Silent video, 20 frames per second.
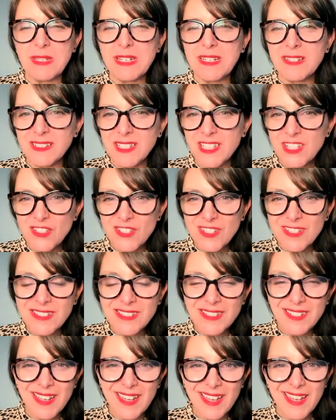because I just
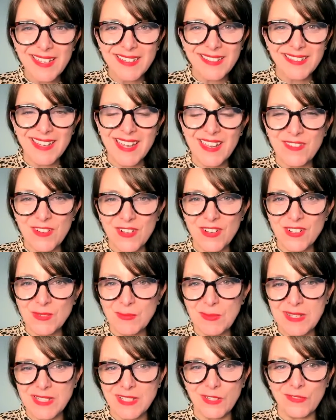hadn't ever asked
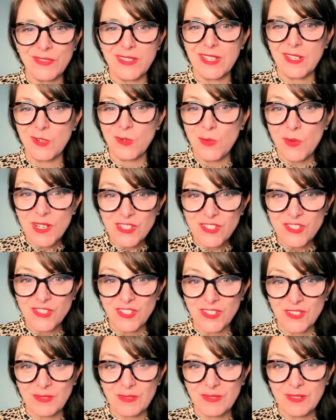myself that
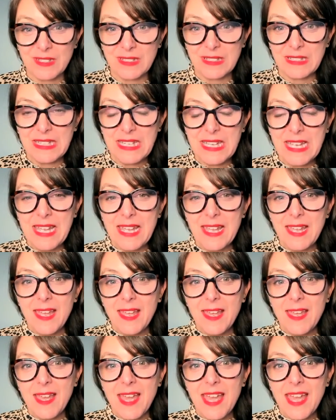question.
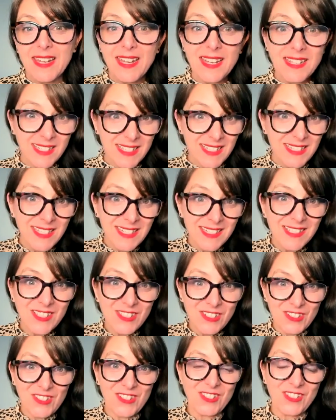And as I did
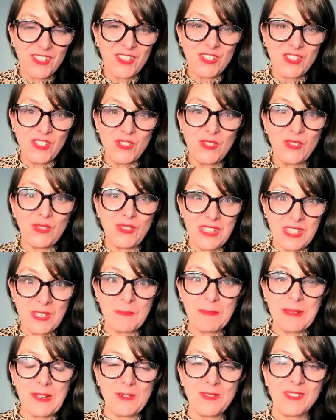start to think
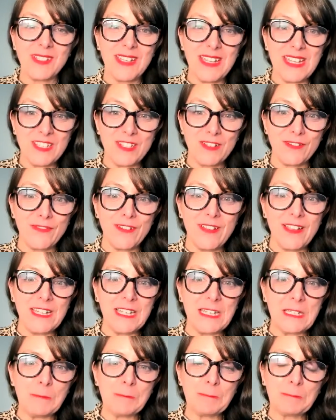about it and define
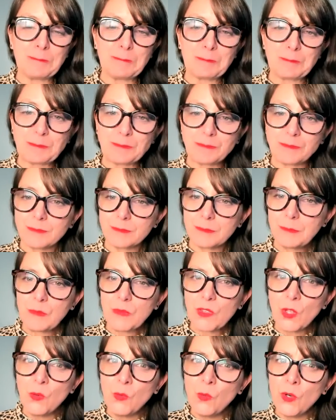it,
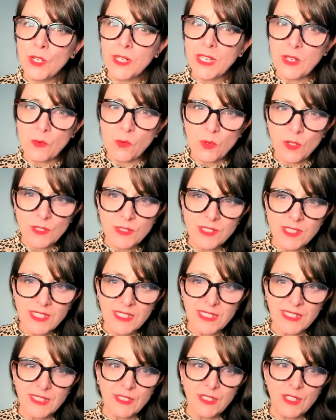what I
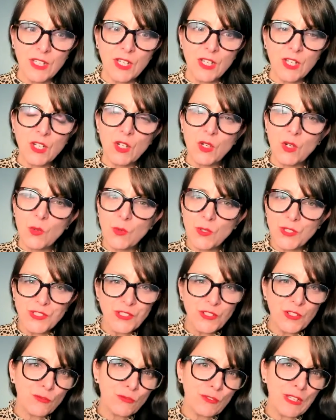wanted was
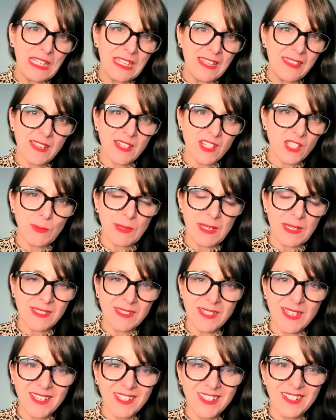not really that
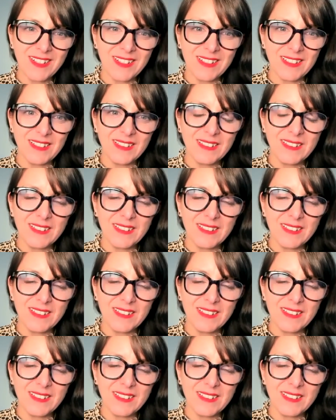spectacular.